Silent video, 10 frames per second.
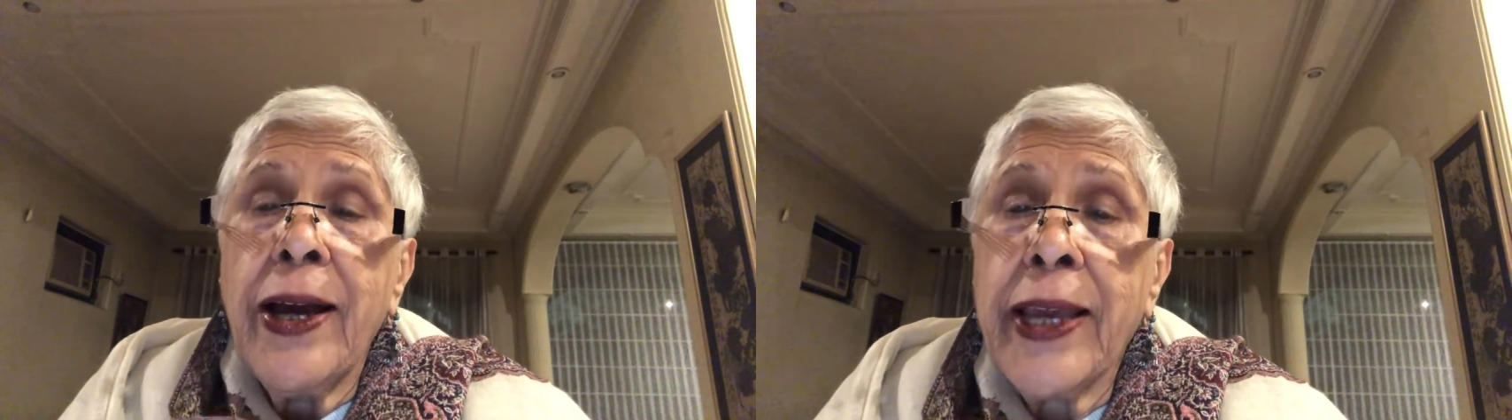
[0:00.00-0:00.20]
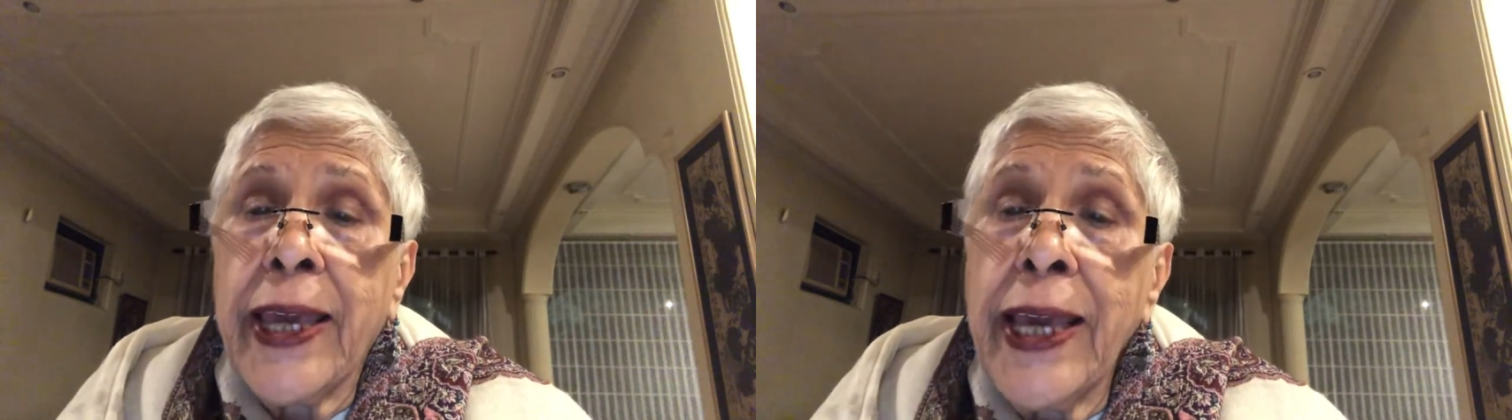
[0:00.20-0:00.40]

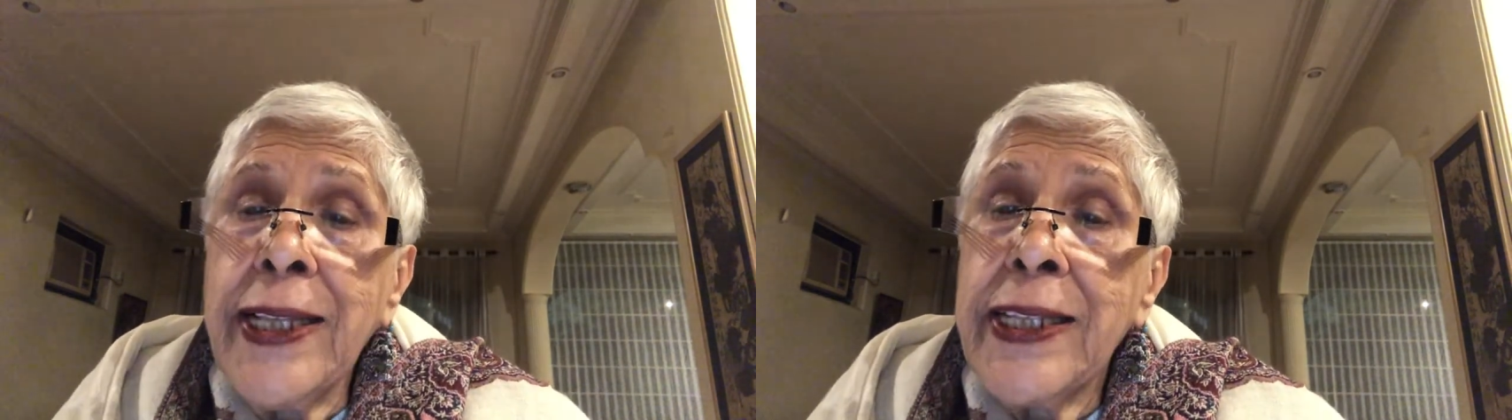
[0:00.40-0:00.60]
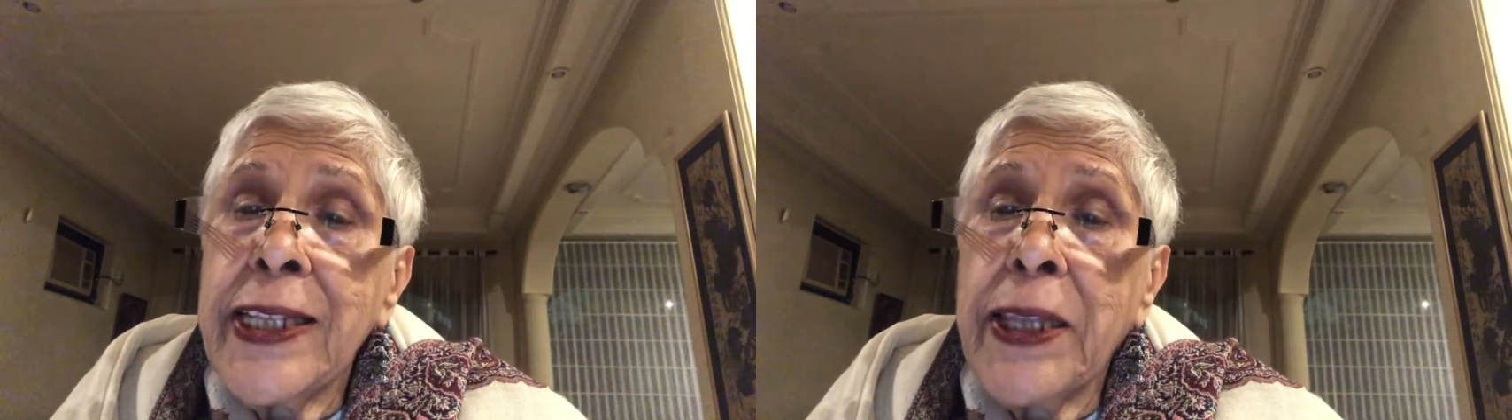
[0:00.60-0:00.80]

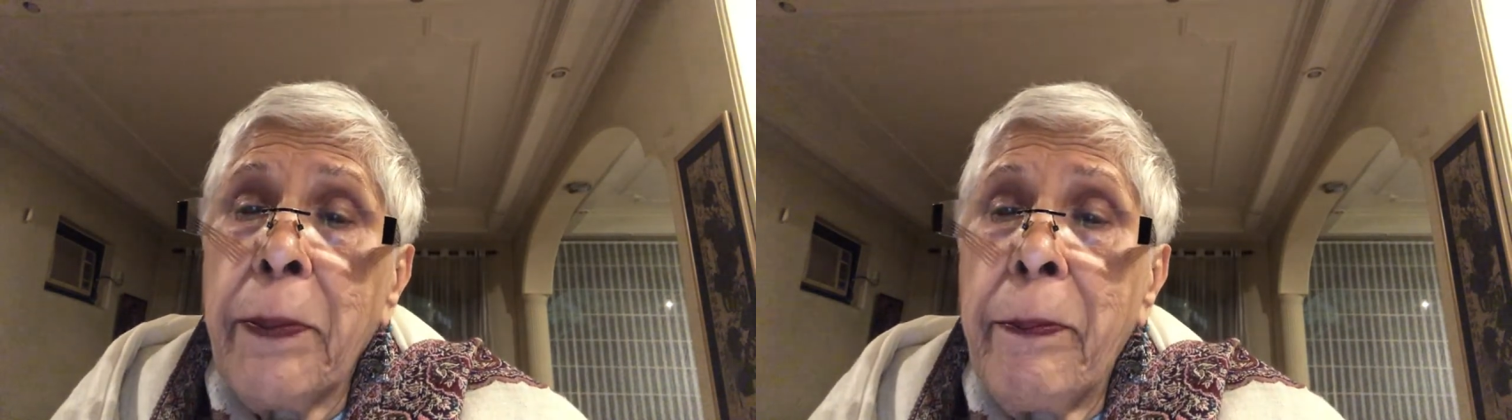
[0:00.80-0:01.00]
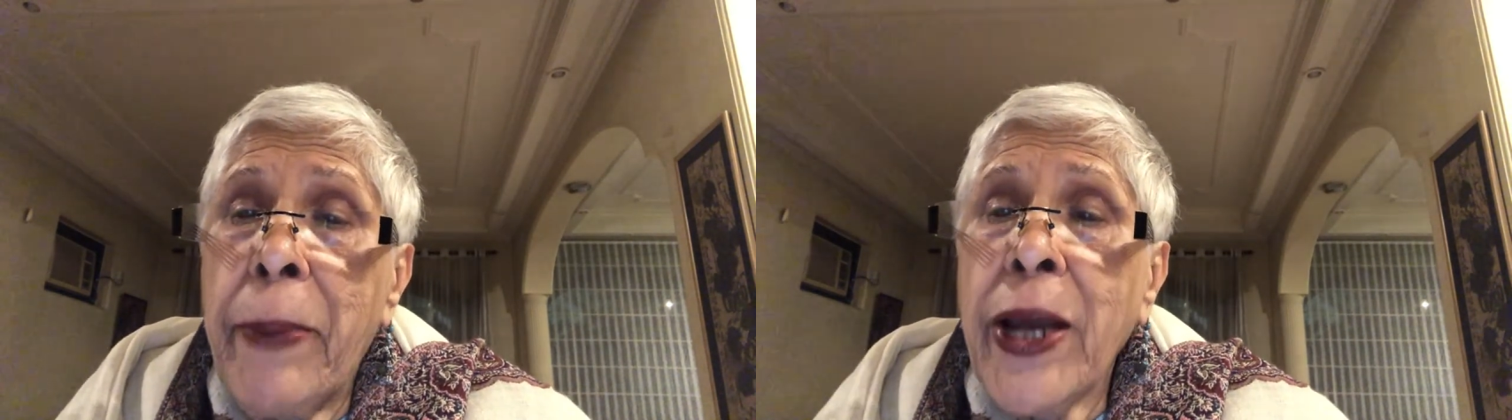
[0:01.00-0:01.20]
Against the
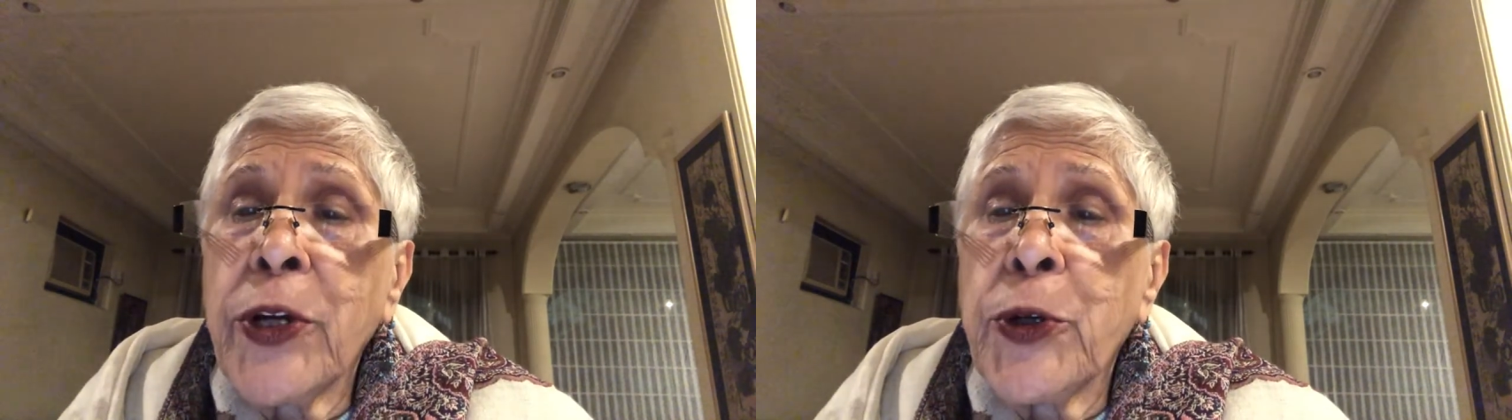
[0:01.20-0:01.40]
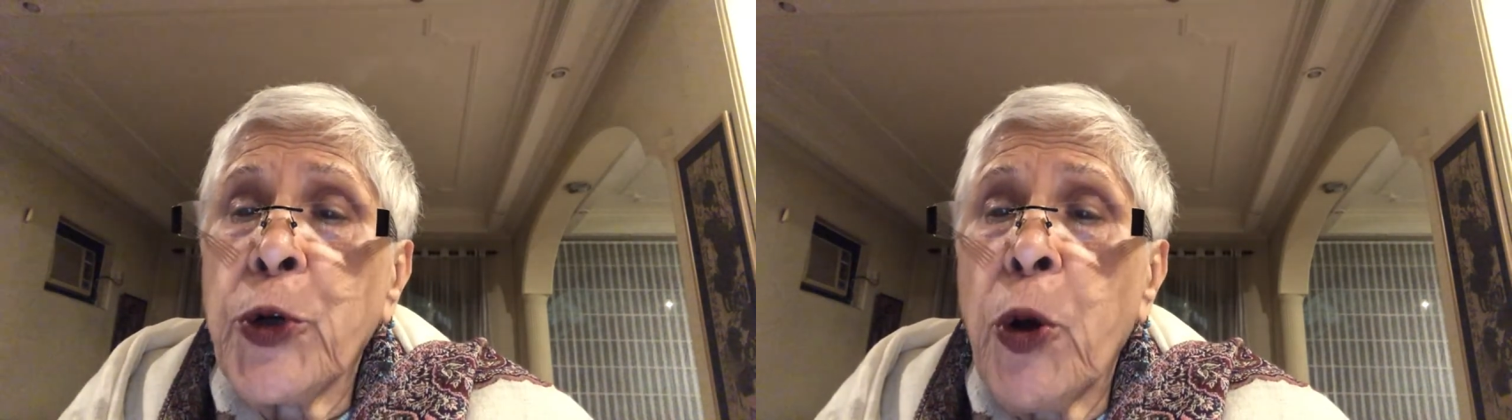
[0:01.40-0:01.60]

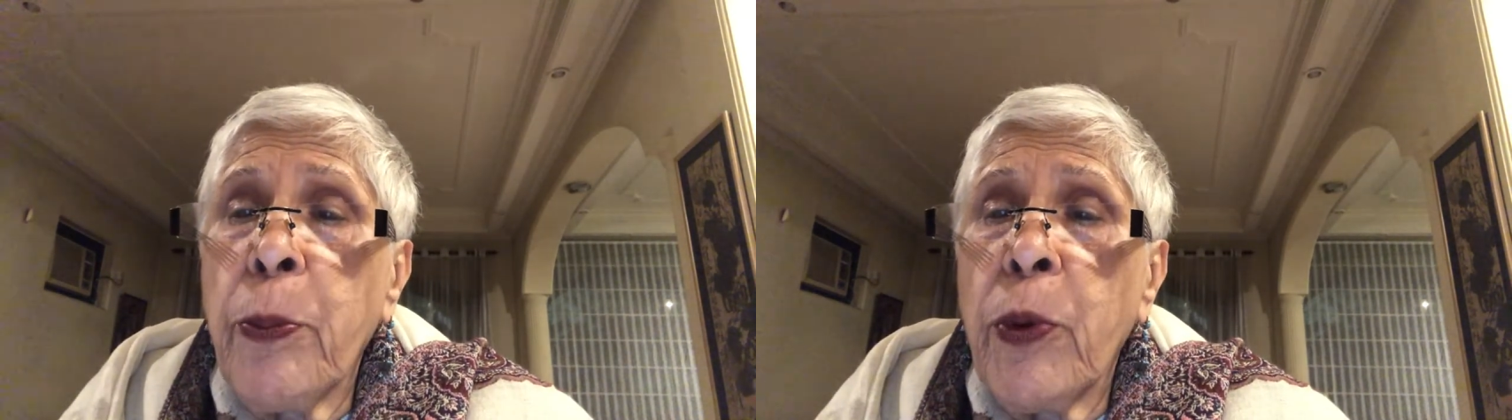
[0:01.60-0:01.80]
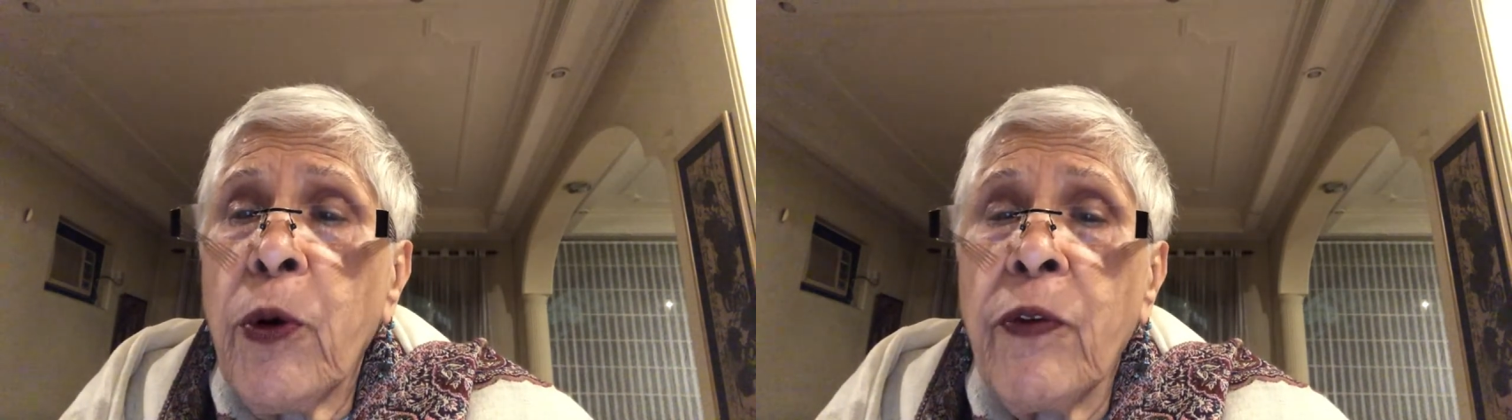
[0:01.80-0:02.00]

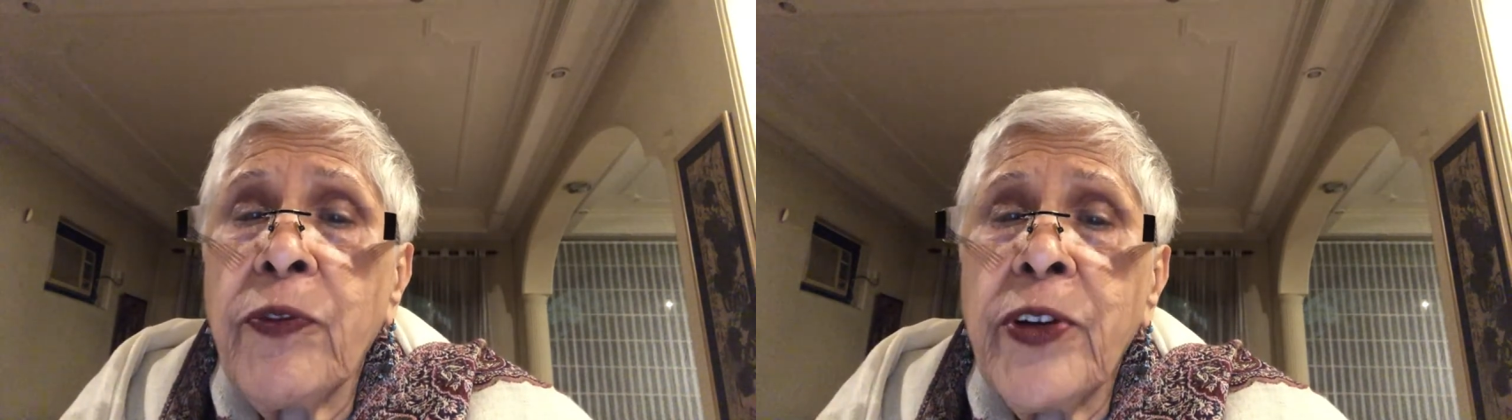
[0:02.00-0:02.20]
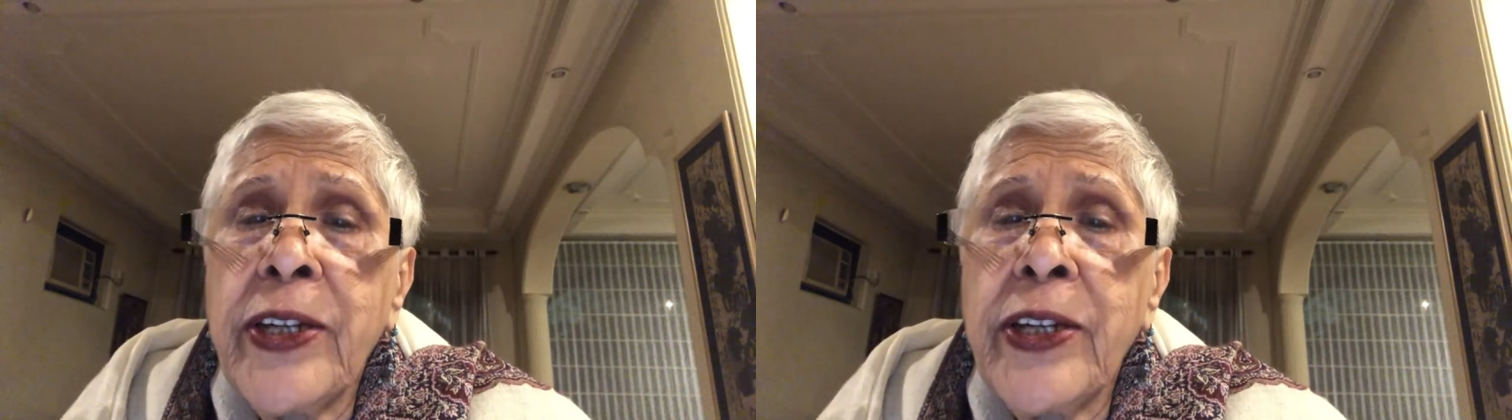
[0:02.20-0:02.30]
backdrop of